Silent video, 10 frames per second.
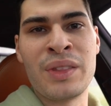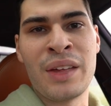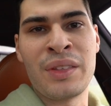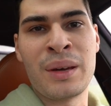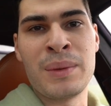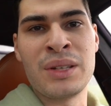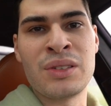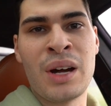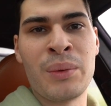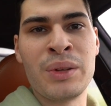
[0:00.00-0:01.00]
Nothing. I mean,
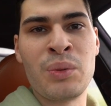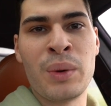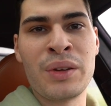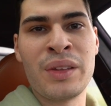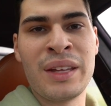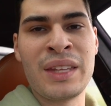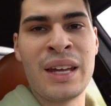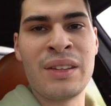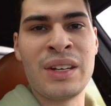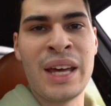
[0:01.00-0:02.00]
it's not really worth it at the
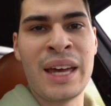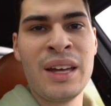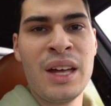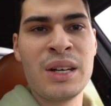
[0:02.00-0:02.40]
end of the day